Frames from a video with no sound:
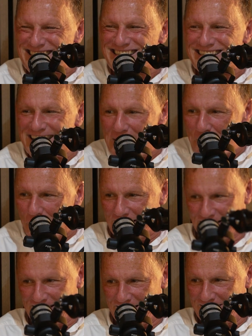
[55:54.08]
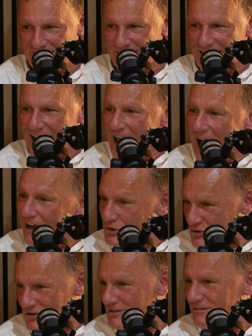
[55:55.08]
a simple thing, and
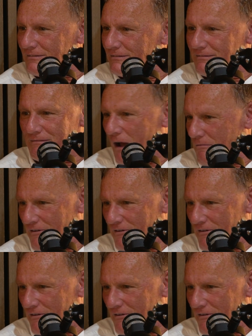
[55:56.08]
just a